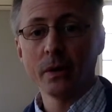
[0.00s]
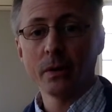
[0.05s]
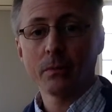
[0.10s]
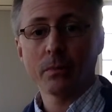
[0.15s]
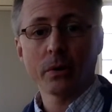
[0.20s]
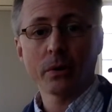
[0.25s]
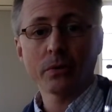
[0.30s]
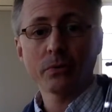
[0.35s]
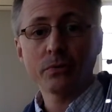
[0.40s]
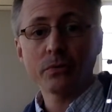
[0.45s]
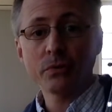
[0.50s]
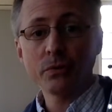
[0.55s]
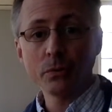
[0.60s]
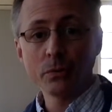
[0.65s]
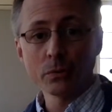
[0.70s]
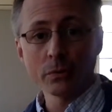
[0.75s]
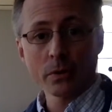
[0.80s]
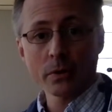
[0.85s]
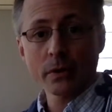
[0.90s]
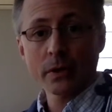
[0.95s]
part two,
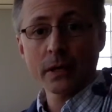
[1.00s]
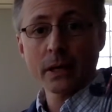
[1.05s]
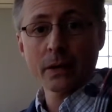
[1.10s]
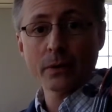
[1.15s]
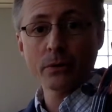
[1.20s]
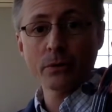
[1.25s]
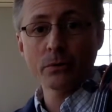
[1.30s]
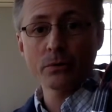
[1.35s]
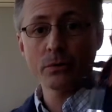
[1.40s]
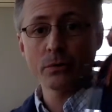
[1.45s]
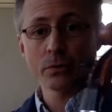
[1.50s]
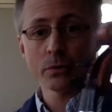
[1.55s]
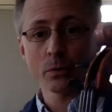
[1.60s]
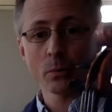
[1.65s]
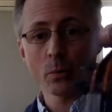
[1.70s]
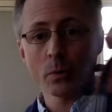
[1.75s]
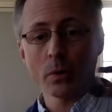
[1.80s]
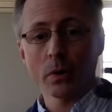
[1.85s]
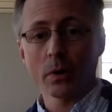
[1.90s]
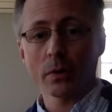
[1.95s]
learning how your tuner
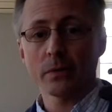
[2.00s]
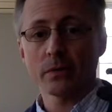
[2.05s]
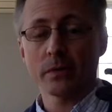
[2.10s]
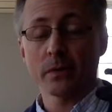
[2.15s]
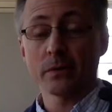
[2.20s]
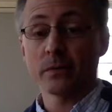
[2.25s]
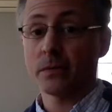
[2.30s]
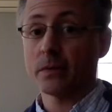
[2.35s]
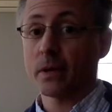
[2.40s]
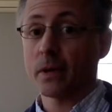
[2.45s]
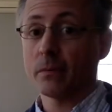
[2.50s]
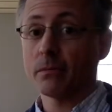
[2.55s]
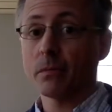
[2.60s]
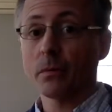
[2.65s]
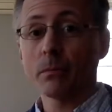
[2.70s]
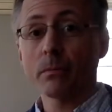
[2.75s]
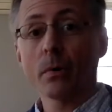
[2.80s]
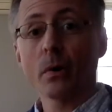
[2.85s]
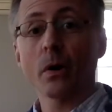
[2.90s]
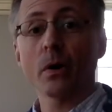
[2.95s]
works, it's time for
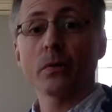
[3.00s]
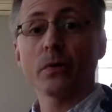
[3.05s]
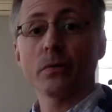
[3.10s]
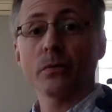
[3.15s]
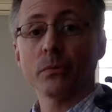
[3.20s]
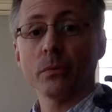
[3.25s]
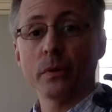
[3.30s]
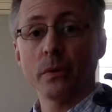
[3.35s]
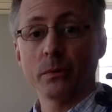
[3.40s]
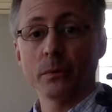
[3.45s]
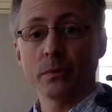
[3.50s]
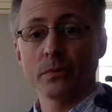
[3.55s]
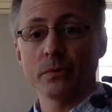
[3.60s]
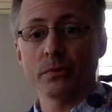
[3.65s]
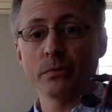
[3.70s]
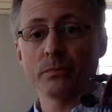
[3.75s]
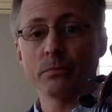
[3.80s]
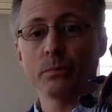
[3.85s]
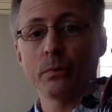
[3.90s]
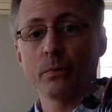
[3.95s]
part three, which
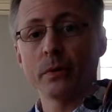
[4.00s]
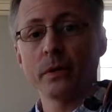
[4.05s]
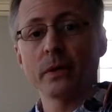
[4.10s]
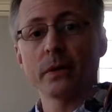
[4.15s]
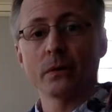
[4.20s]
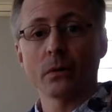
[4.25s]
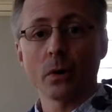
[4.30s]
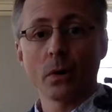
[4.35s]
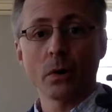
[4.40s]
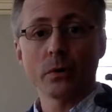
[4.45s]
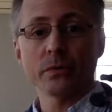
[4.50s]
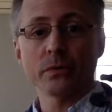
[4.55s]
is putting it all